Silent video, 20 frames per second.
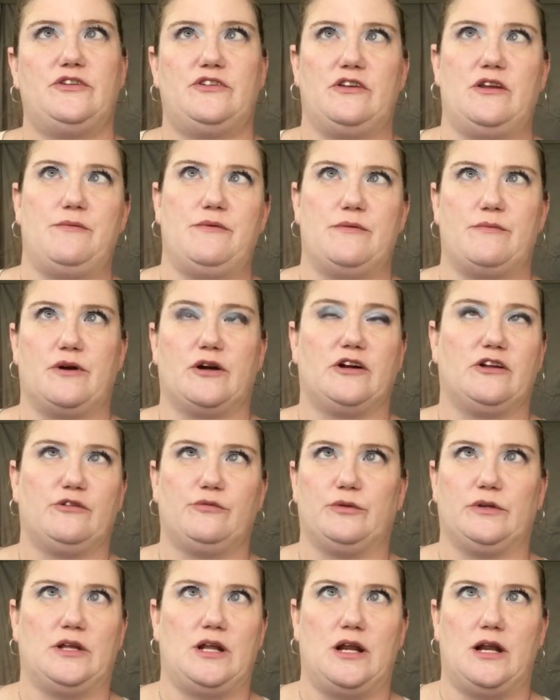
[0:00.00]
to Neiman Marcus,
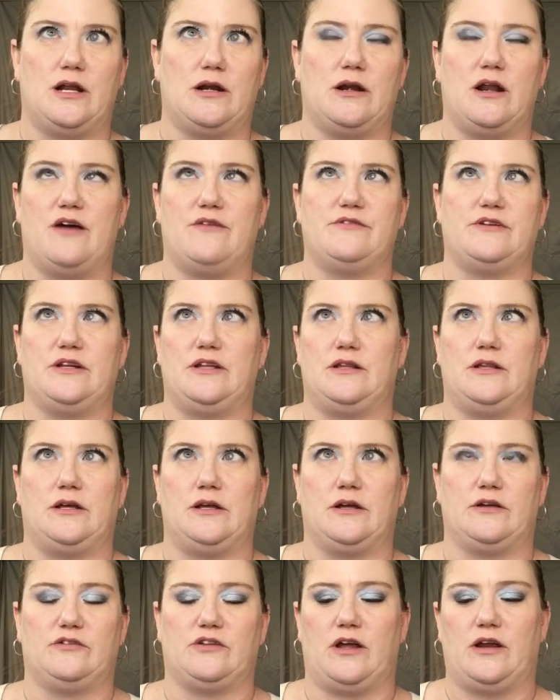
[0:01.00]
but they didn't have anything
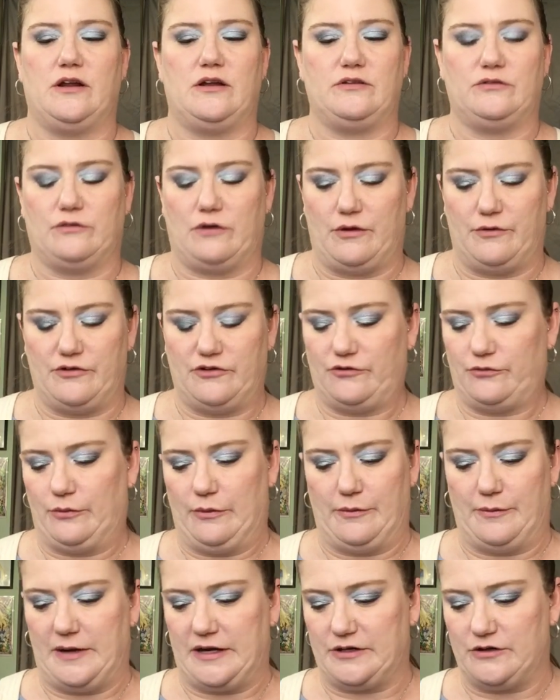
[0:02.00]
exciting, so I just
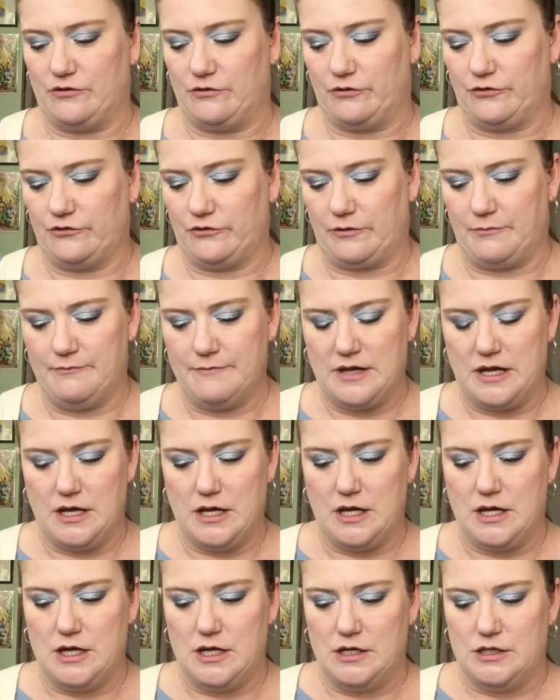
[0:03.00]
went back to Nordstrom.
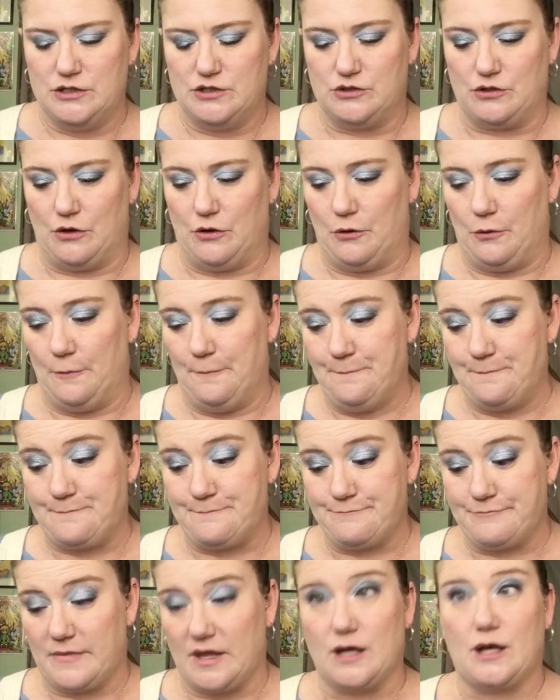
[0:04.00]
So
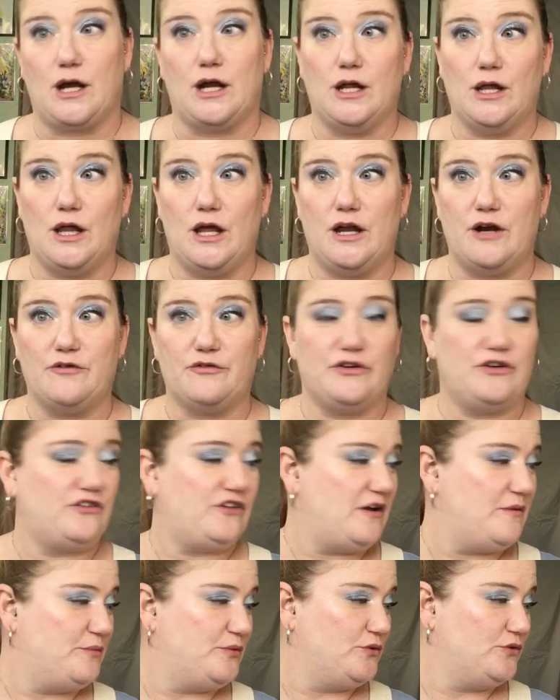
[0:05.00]
got a lot of free
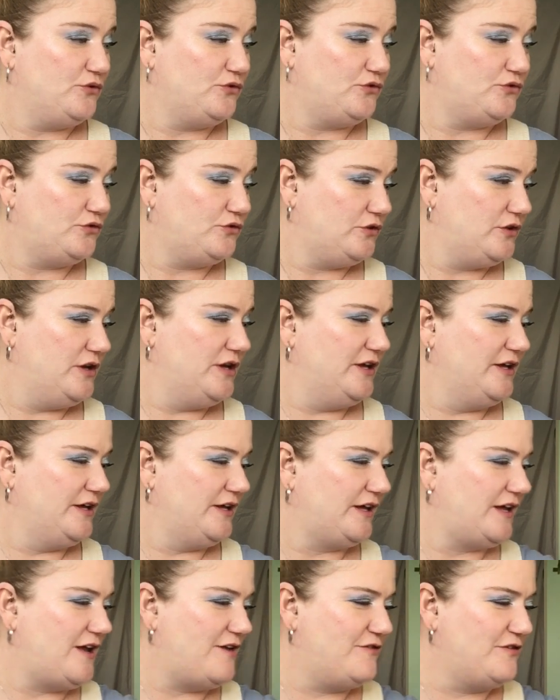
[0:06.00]
samples,
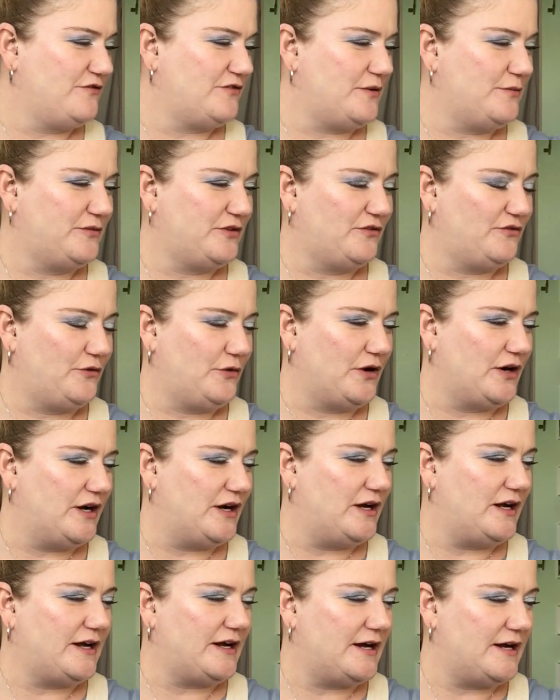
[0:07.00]
even from
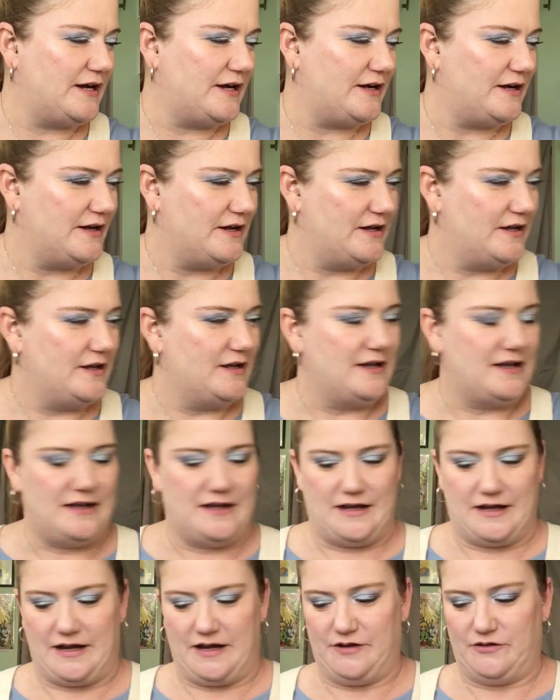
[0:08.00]
Sephora.
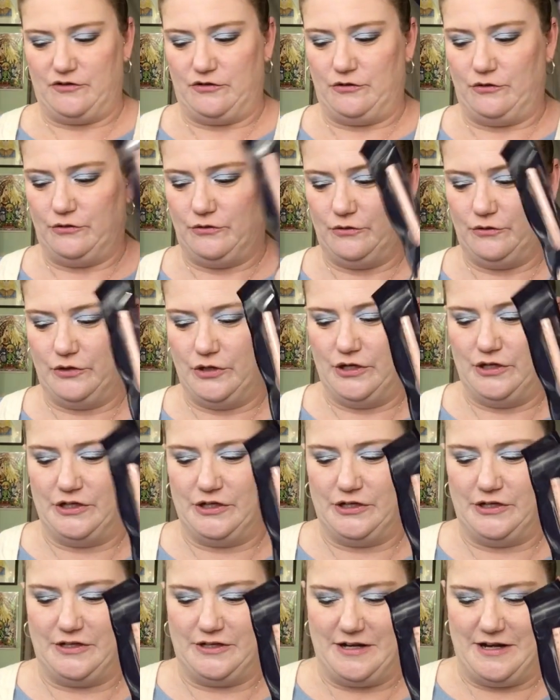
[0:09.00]
I got two.
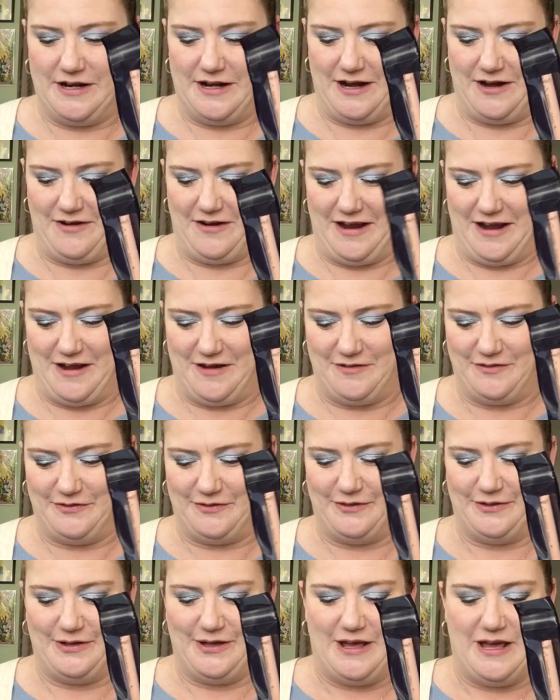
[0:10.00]
I
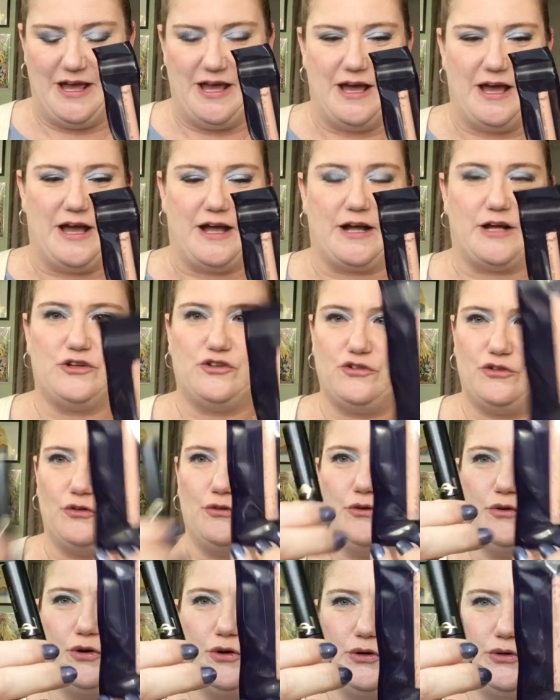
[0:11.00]
got two